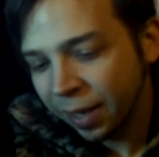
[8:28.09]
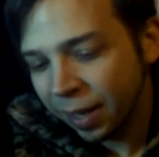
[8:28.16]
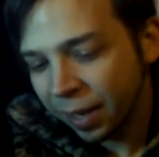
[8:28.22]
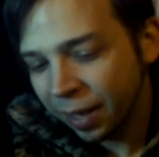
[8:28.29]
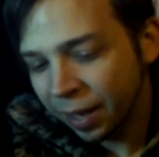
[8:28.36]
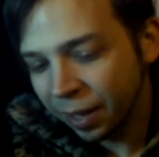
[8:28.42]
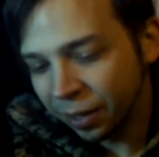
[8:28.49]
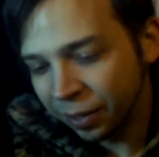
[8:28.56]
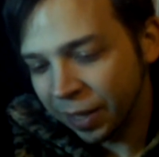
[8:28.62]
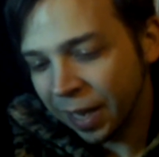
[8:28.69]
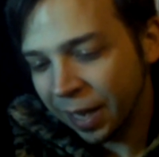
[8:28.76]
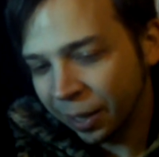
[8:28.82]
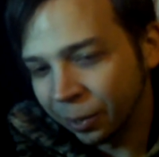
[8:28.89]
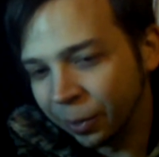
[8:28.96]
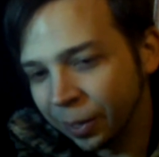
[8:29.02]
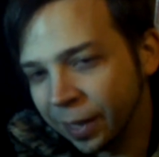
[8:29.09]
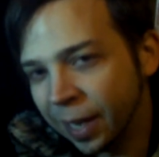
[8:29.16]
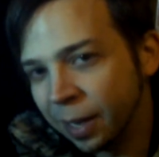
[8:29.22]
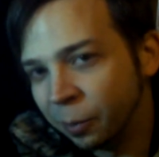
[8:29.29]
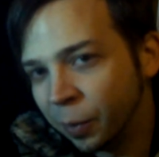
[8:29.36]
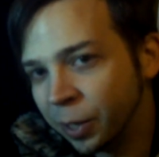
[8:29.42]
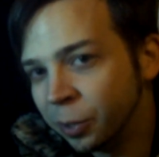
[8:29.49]
And the hacker,
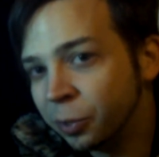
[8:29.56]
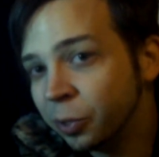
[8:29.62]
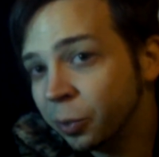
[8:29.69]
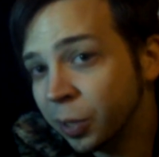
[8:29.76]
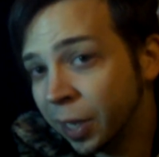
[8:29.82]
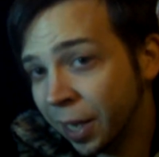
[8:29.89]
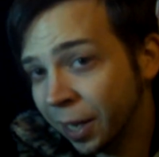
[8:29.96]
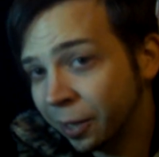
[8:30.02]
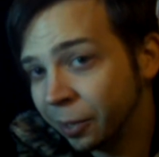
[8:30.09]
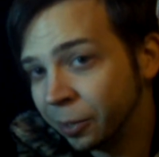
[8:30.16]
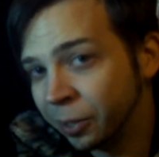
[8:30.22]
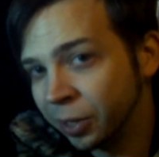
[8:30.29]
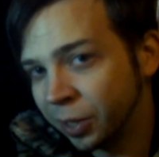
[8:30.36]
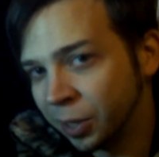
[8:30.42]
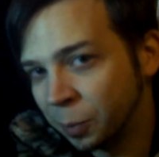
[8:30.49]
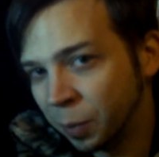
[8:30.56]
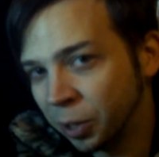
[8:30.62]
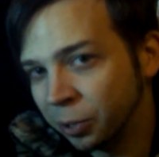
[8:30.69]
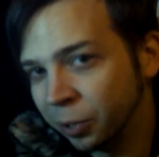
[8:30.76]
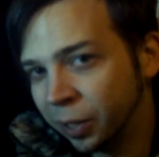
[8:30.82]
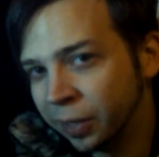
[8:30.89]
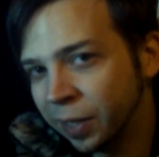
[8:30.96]
again, when you do the hacker as a
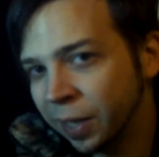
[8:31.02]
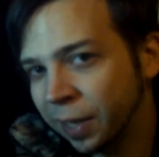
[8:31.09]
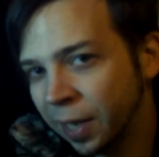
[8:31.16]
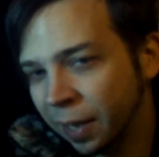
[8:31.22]
special attack,